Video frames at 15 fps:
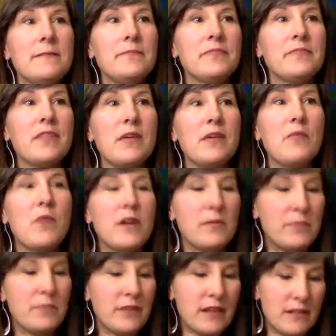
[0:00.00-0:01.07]
they want
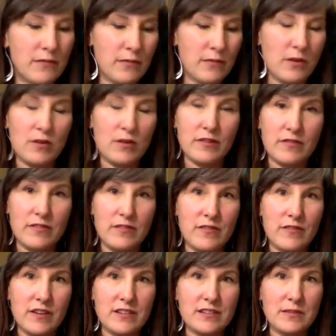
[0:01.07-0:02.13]
to play the role of the
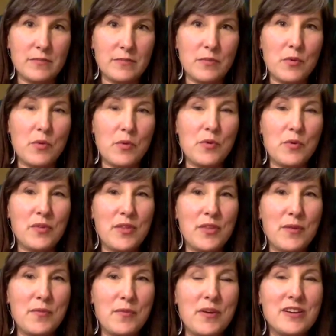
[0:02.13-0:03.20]
victim, or
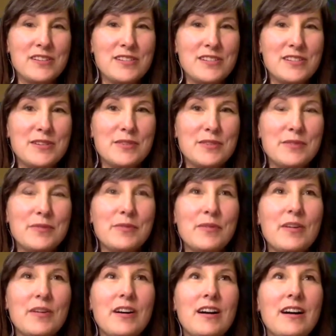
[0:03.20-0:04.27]
they want to
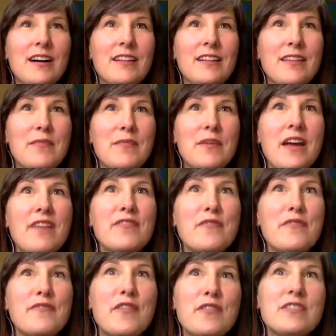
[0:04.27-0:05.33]
have the
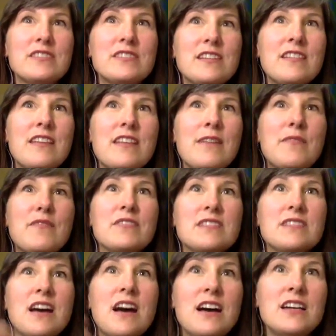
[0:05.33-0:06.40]
focus on them. If it's
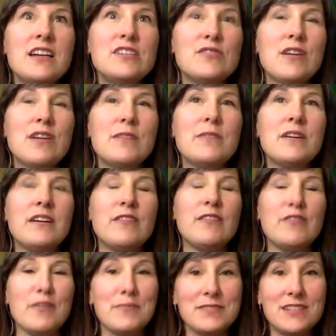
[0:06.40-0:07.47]
high drama, if
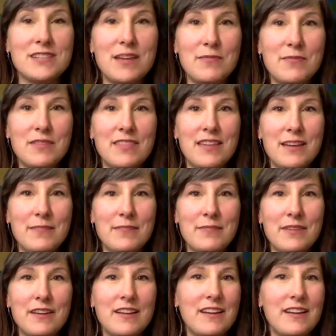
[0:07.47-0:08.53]
you're upset with them,
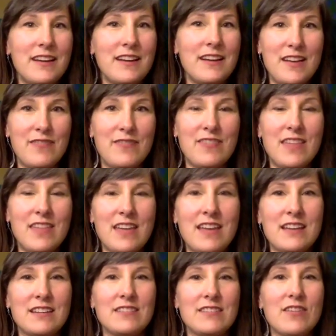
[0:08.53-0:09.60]
if they
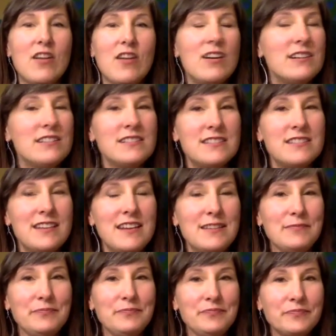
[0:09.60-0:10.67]
can cause a scene,